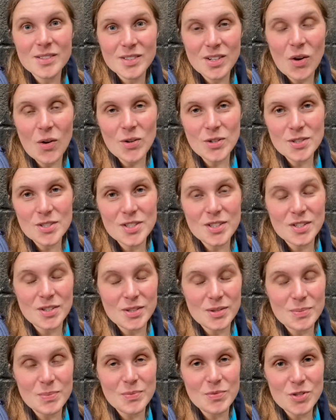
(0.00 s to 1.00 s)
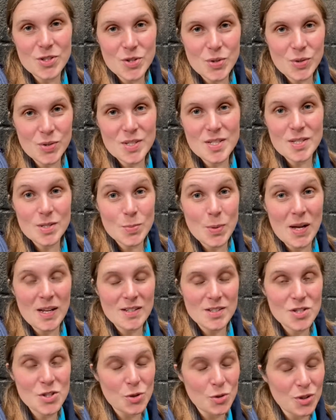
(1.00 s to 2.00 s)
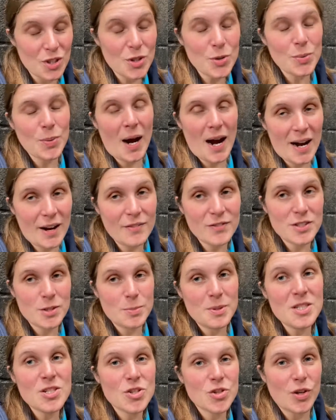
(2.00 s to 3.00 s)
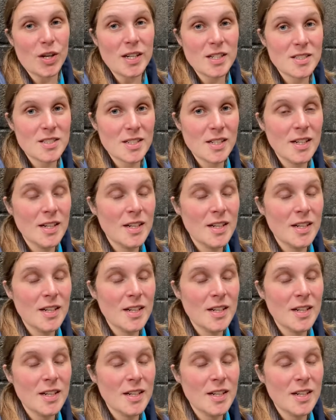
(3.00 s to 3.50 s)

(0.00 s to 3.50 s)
alter the results as well. So you have to be strict